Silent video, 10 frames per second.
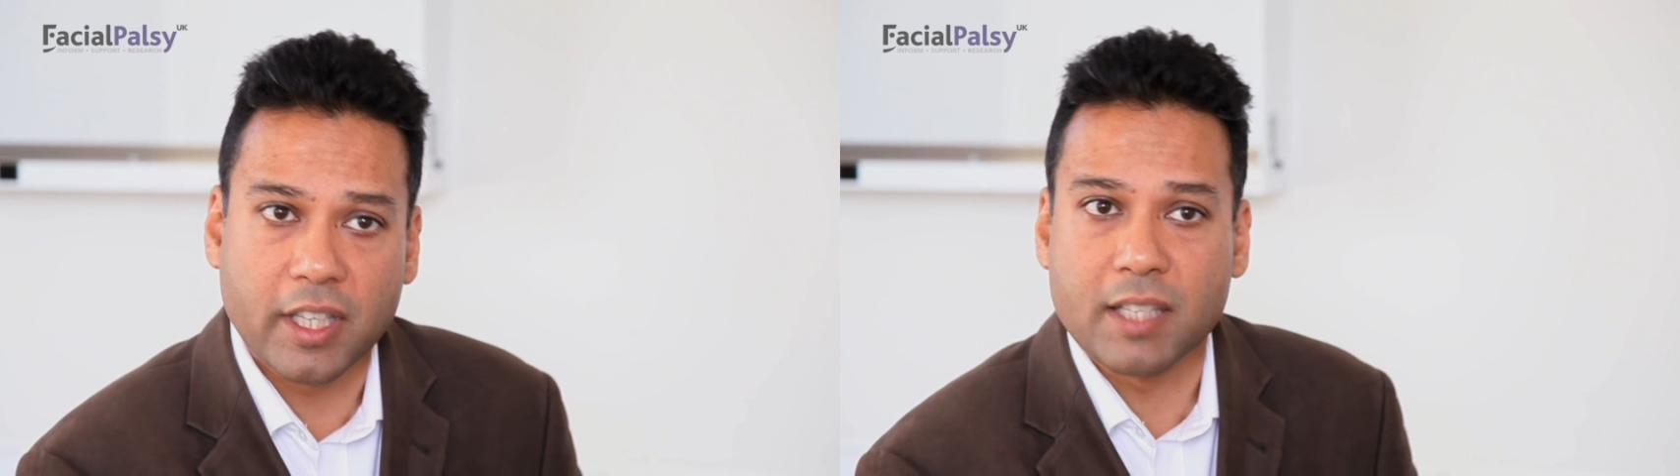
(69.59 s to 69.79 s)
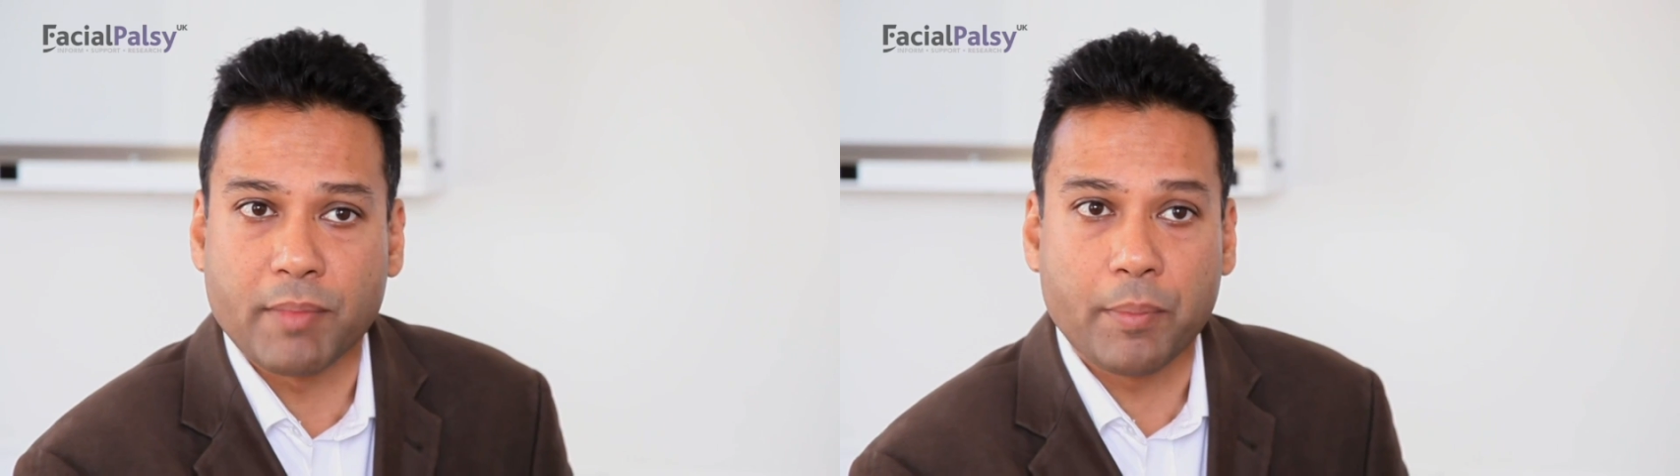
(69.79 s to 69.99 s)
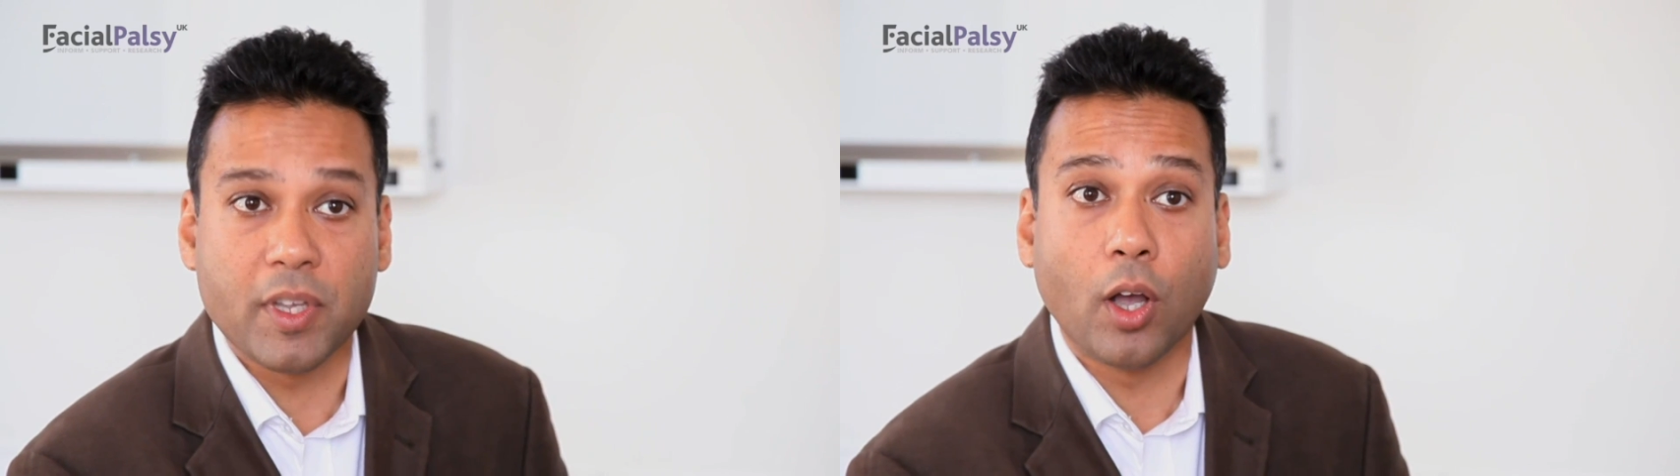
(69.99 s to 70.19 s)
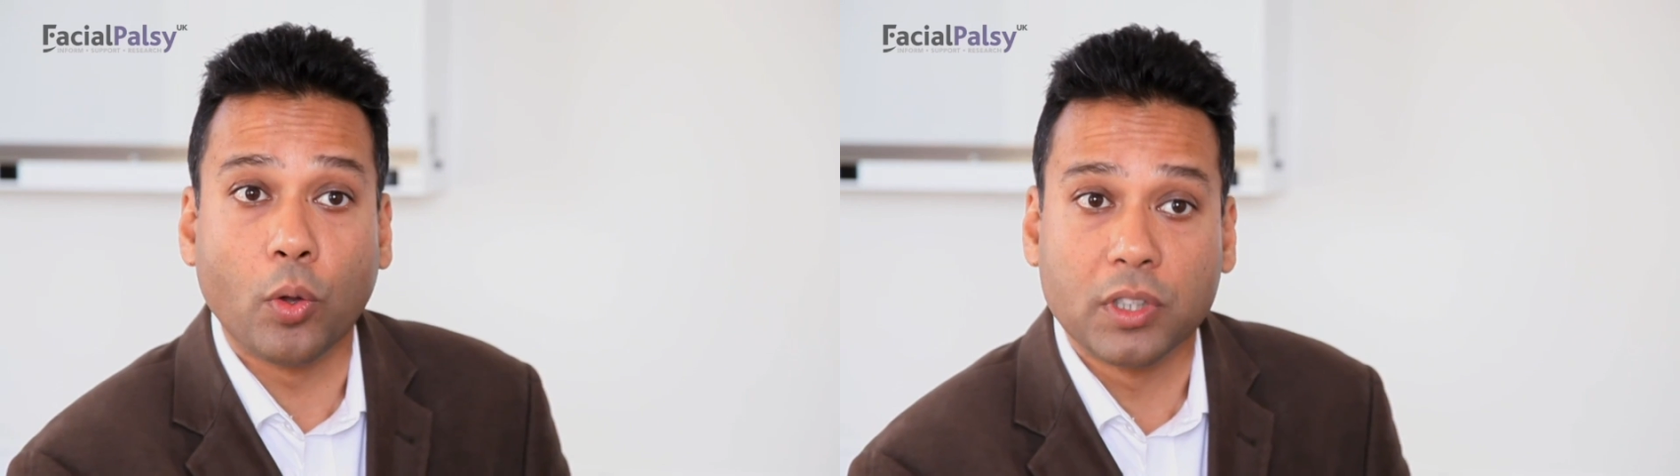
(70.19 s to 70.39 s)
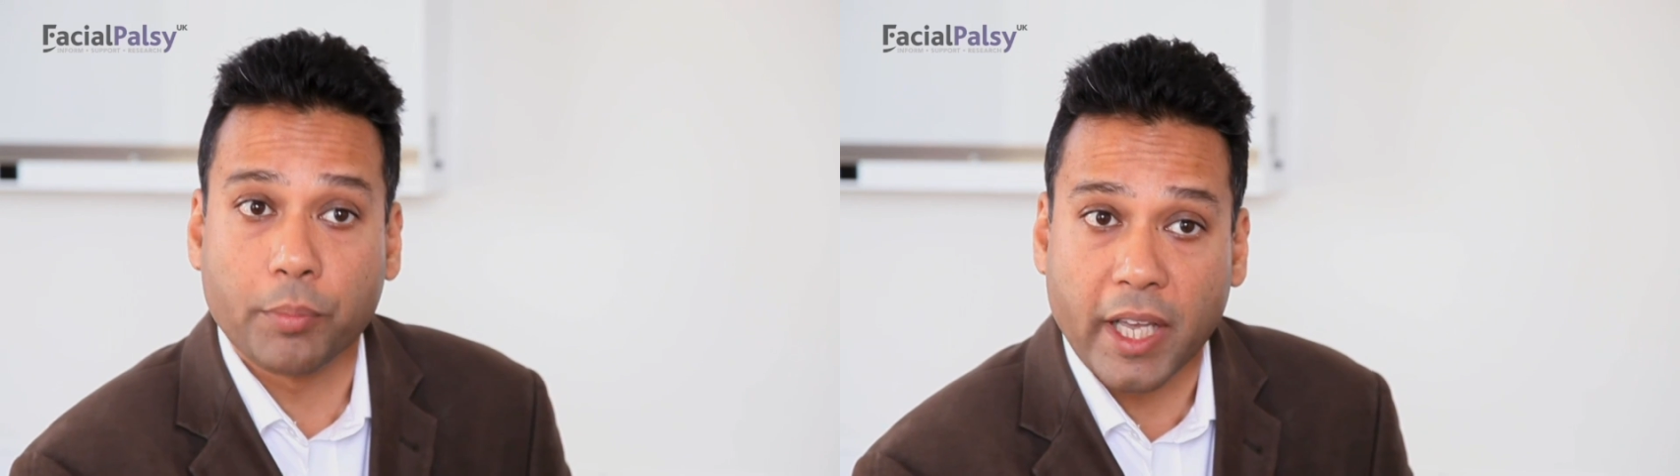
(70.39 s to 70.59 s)
These may be
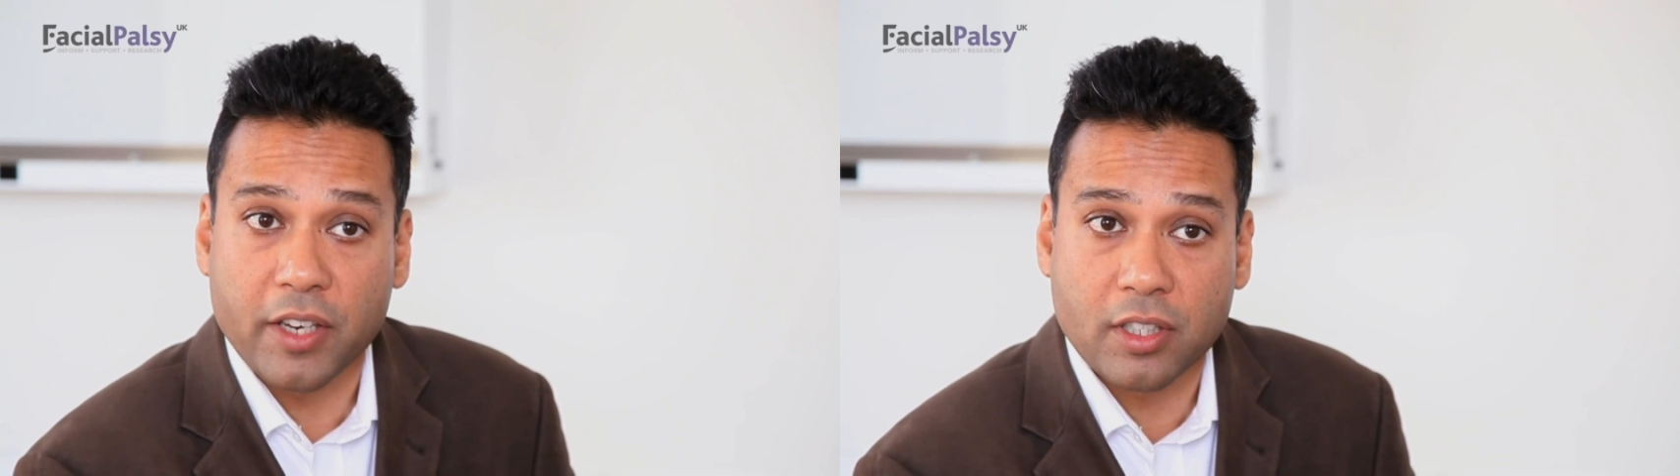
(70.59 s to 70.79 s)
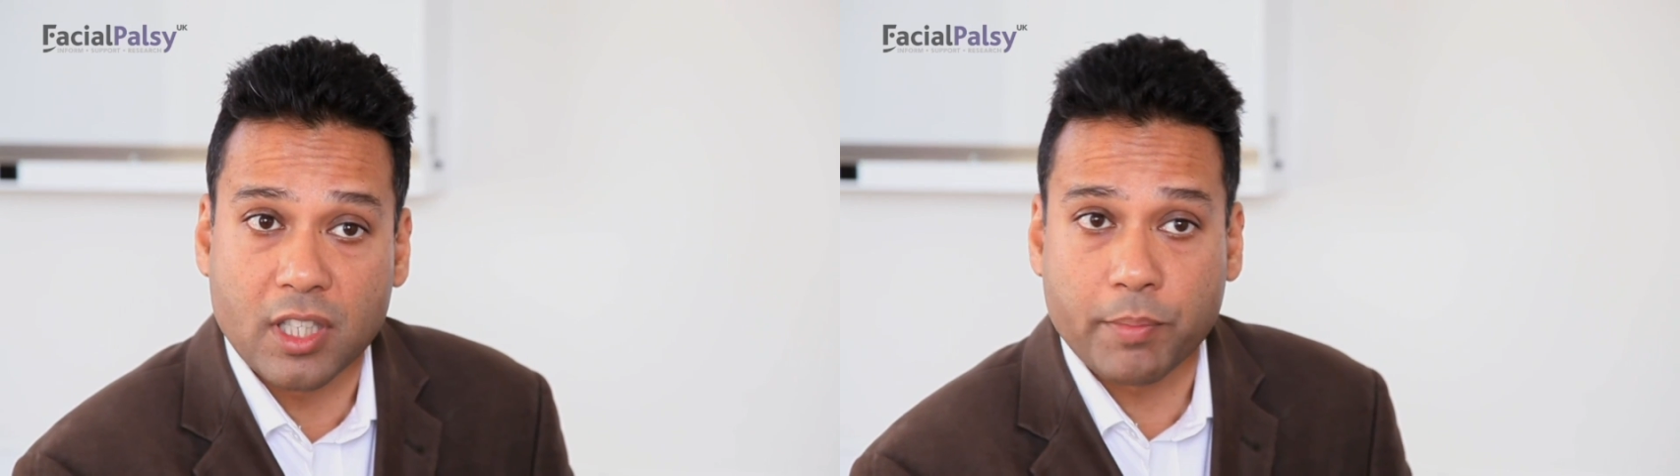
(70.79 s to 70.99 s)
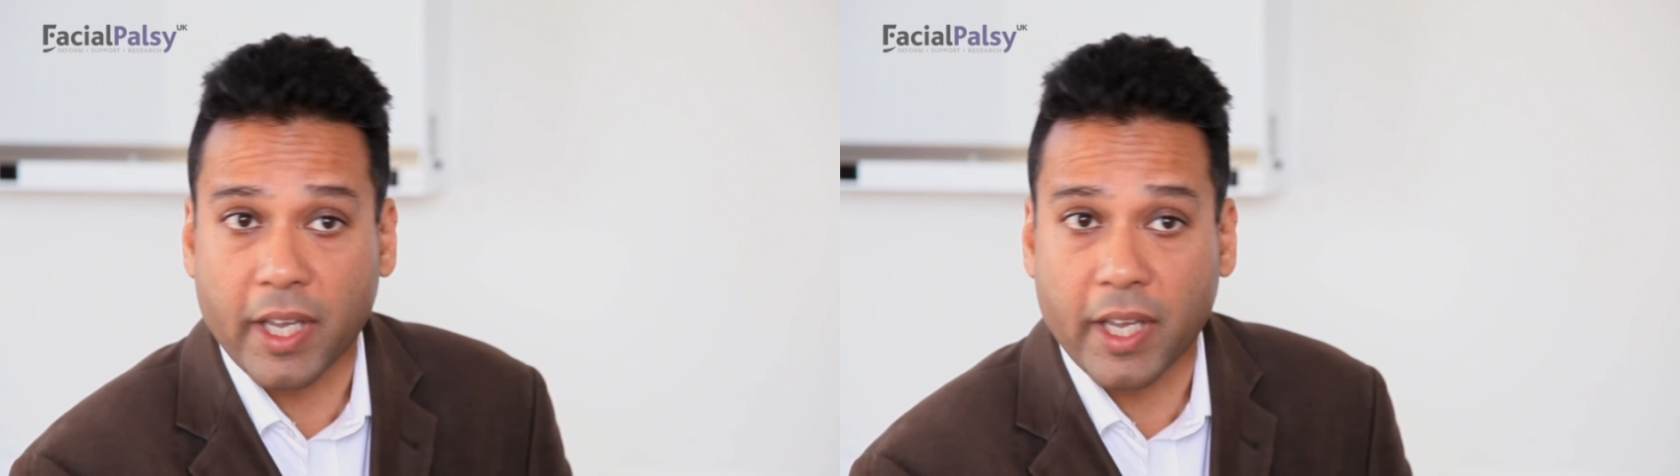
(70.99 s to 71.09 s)
older patients,